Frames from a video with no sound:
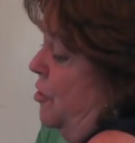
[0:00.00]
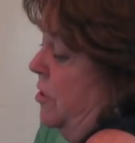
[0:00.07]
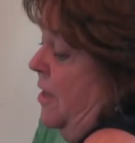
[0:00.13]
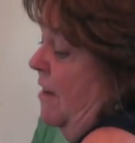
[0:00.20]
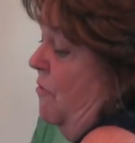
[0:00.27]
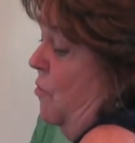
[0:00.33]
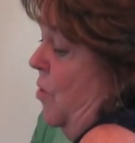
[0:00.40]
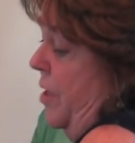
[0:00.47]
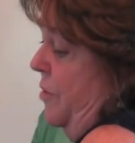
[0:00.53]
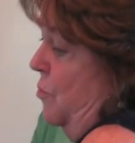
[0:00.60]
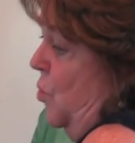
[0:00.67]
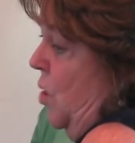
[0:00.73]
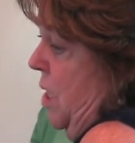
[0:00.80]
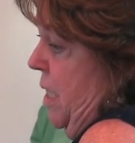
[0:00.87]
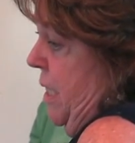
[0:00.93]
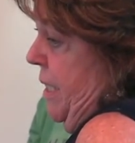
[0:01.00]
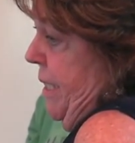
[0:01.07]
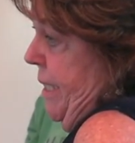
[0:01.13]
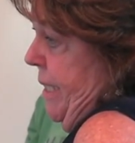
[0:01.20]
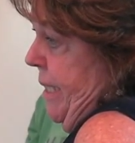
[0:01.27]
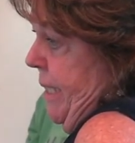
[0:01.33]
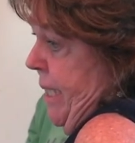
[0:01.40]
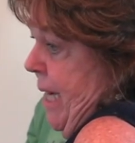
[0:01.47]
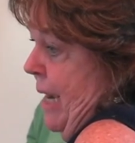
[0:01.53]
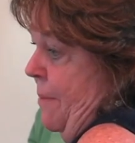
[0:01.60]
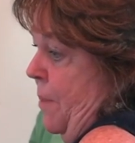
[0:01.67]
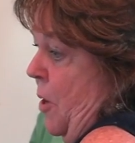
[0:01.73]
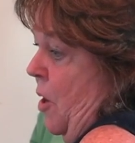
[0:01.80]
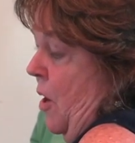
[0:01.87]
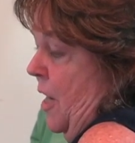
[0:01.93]
your loved one was
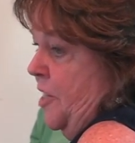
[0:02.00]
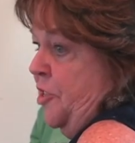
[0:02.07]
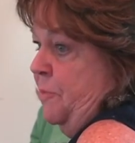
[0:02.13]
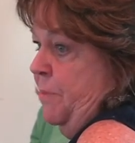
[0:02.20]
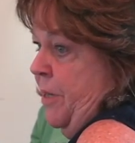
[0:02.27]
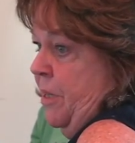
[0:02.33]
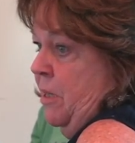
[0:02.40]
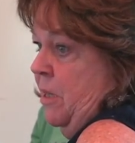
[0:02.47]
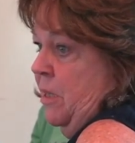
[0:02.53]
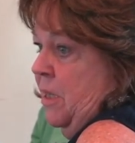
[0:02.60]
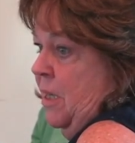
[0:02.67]
at the hospital